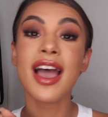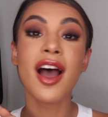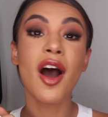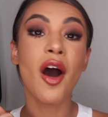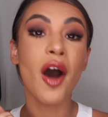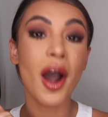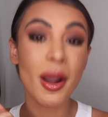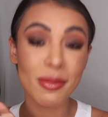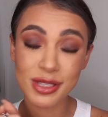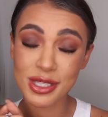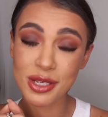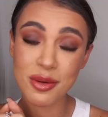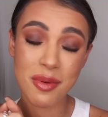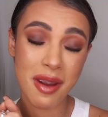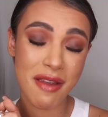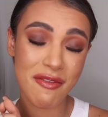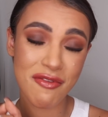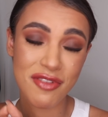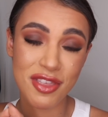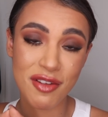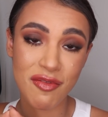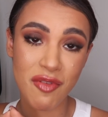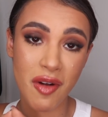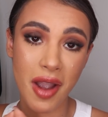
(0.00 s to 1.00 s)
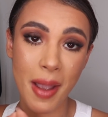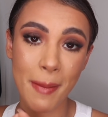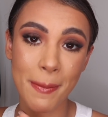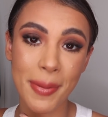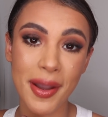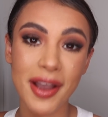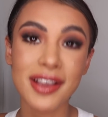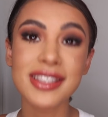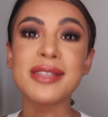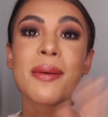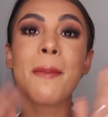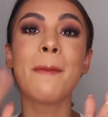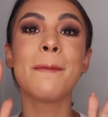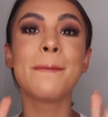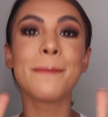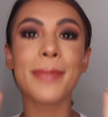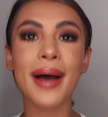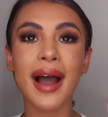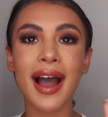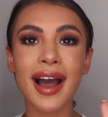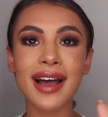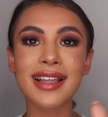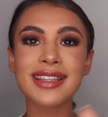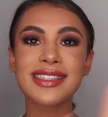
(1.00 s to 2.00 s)
I'm still waiting for the right person,
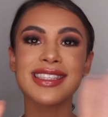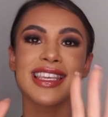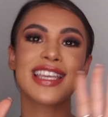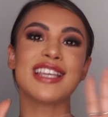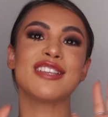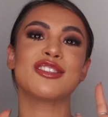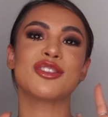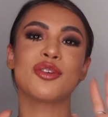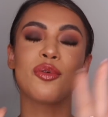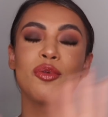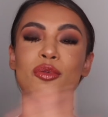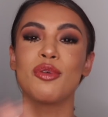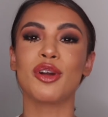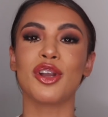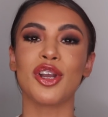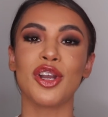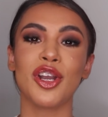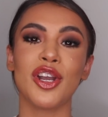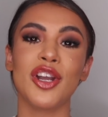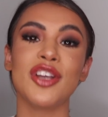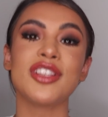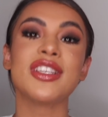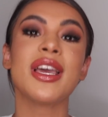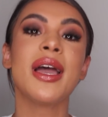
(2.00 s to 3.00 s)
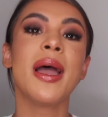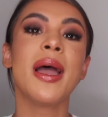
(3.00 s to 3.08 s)
but it's all good